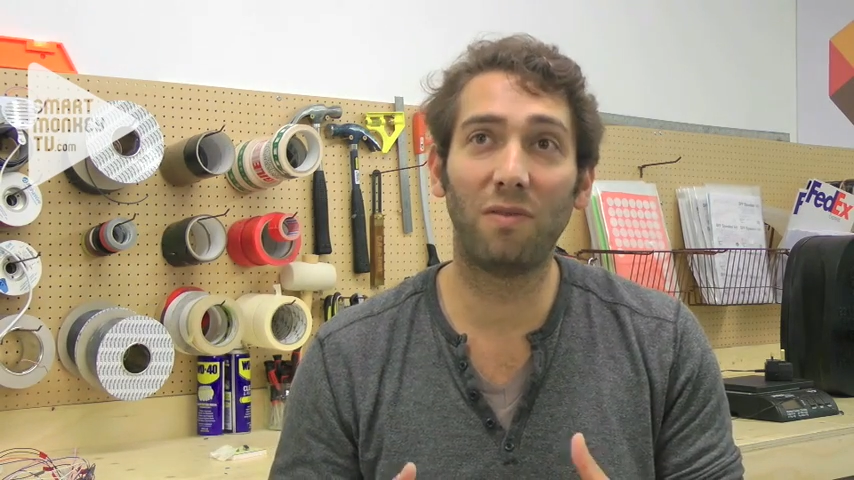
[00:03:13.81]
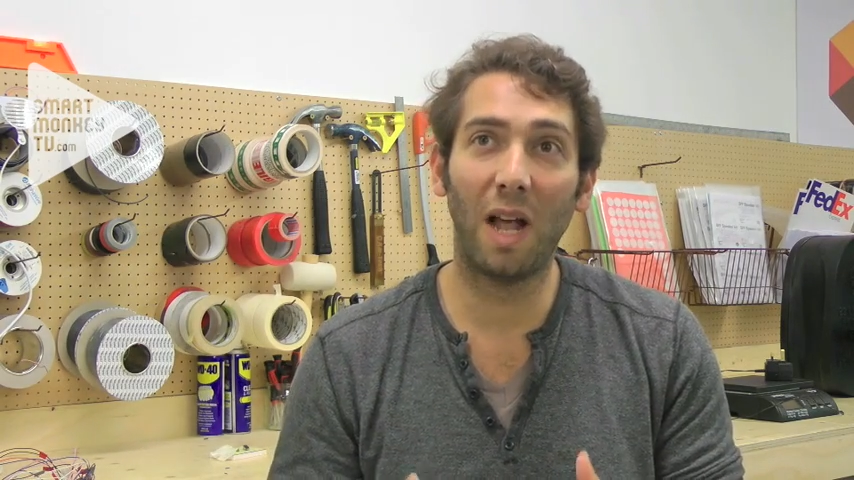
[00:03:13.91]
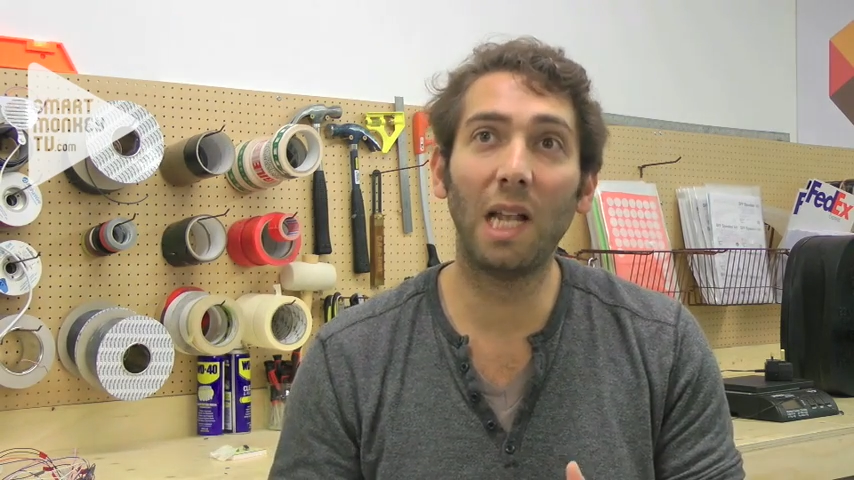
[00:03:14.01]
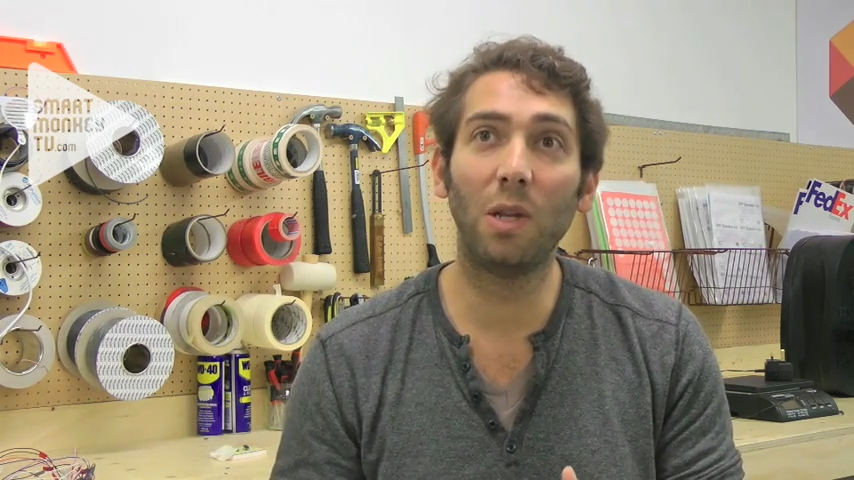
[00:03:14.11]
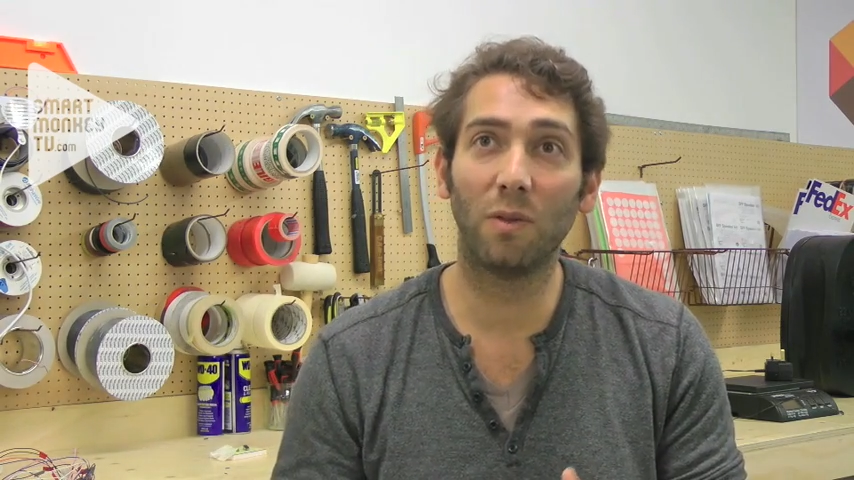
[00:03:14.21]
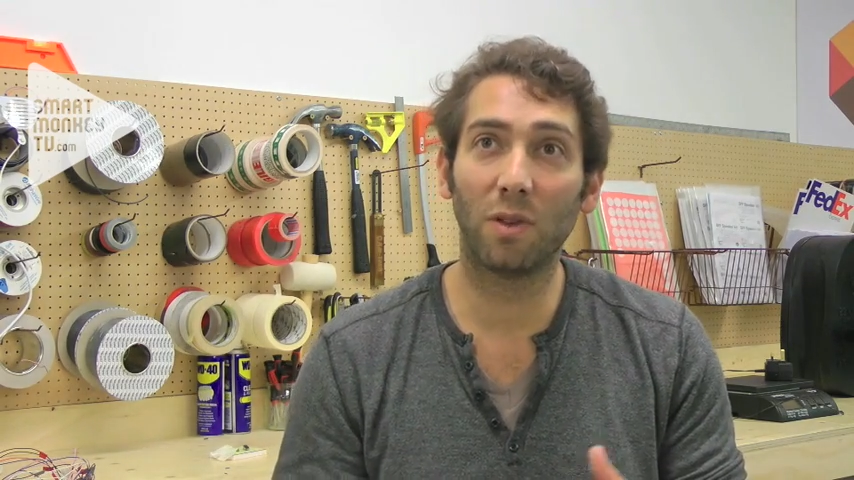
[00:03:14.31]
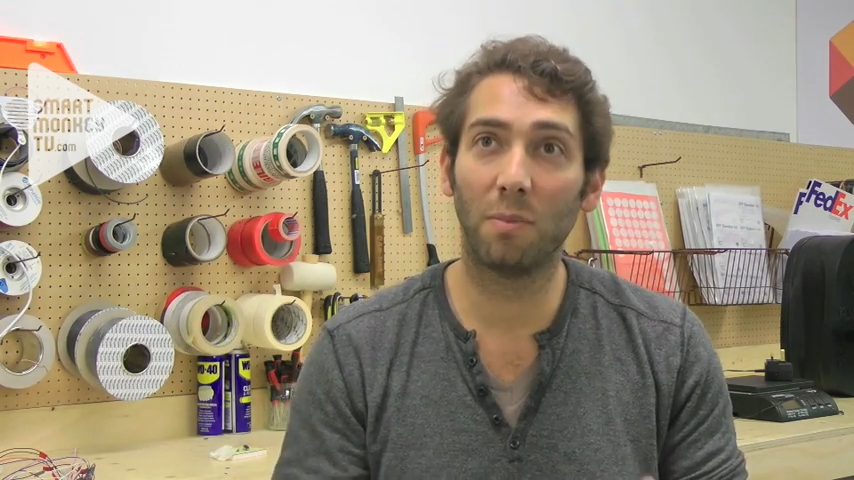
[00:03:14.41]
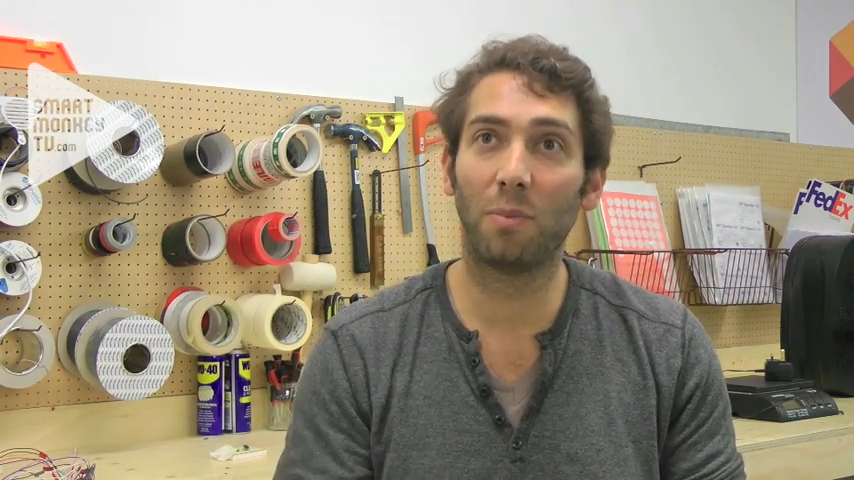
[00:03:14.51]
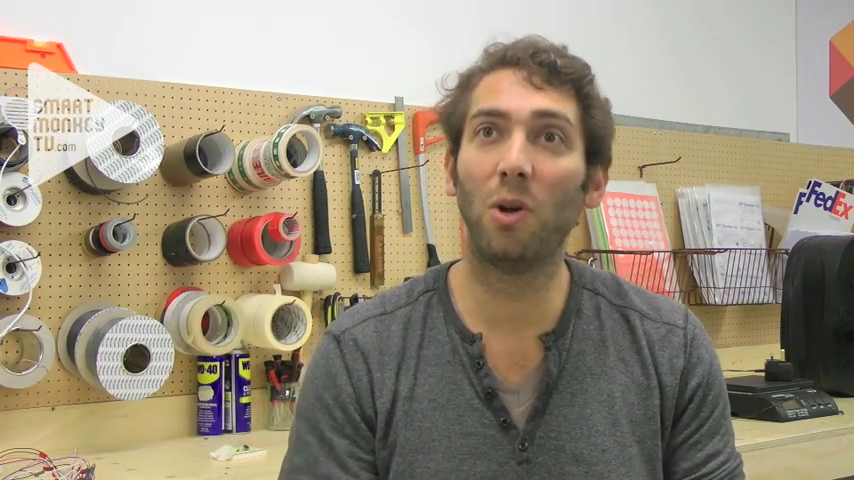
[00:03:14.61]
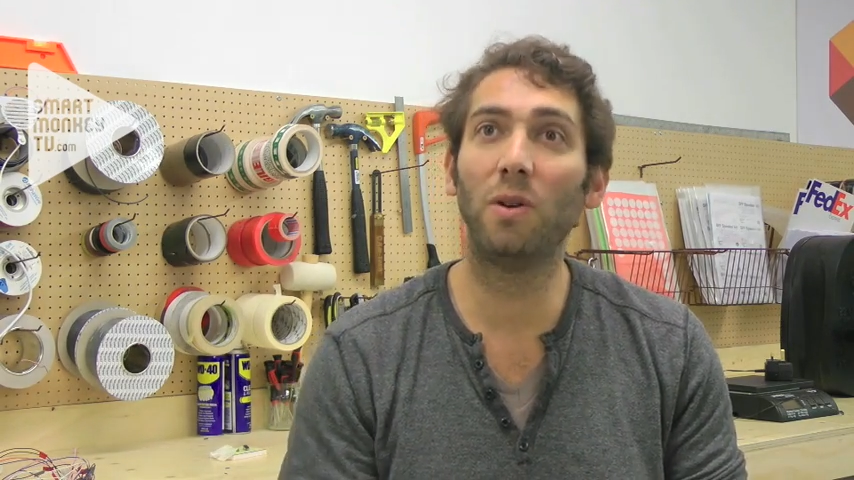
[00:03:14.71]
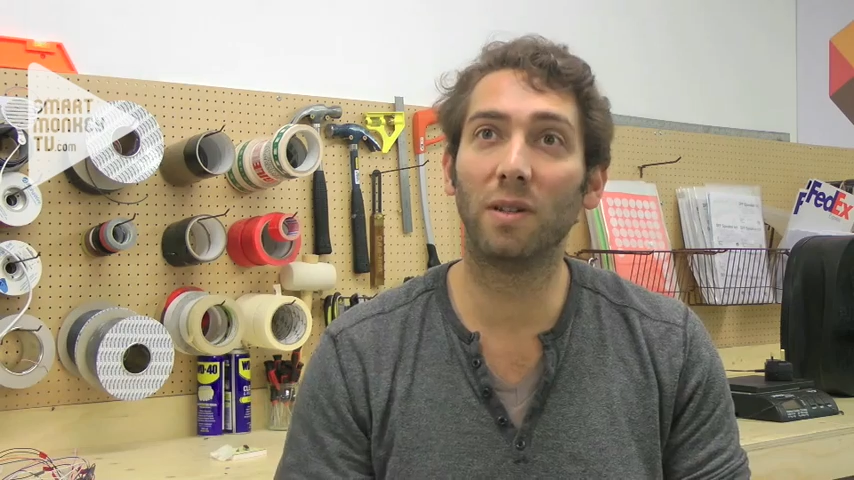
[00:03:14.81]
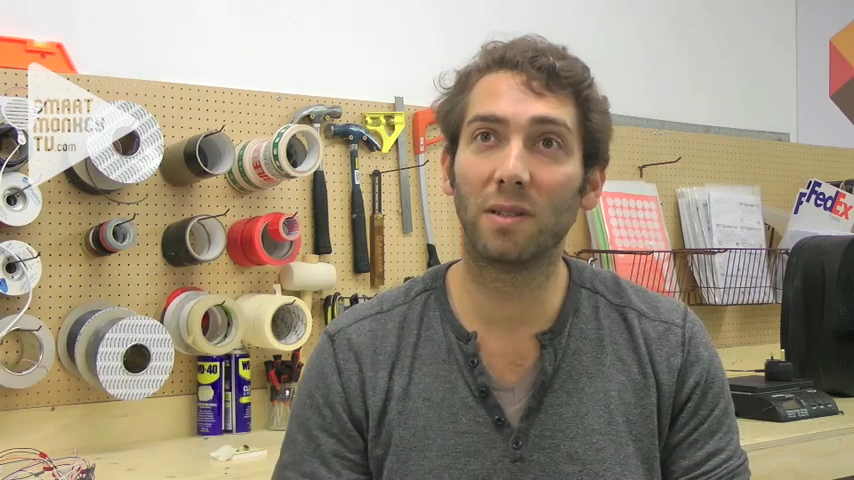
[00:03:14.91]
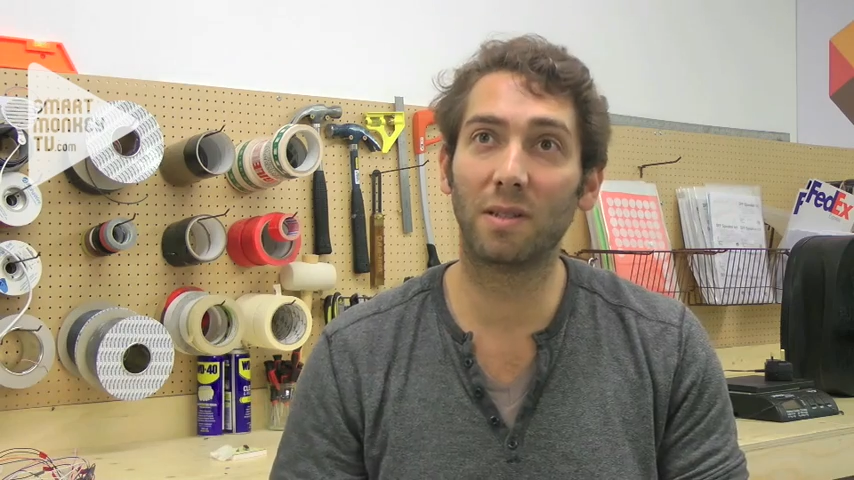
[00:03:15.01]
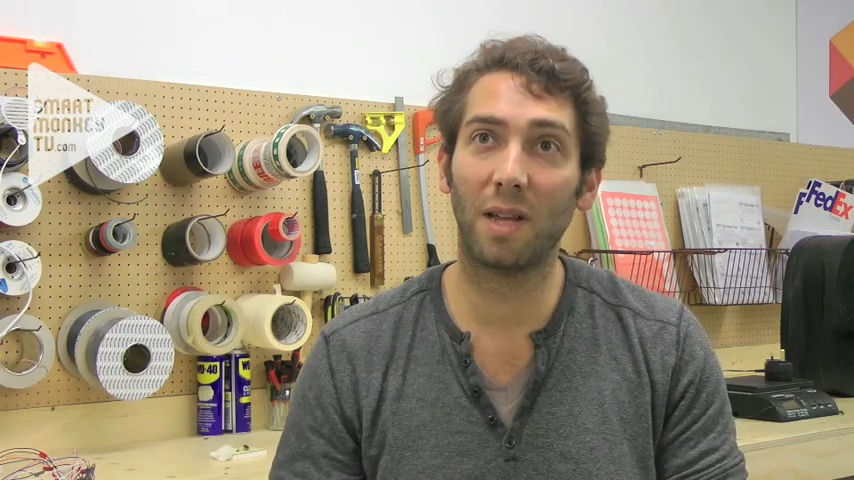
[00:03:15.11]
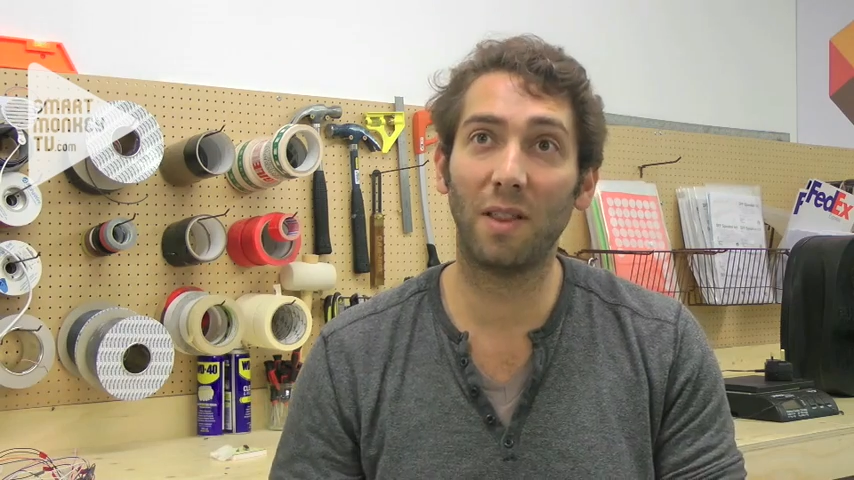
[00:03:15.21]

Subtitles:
value of the components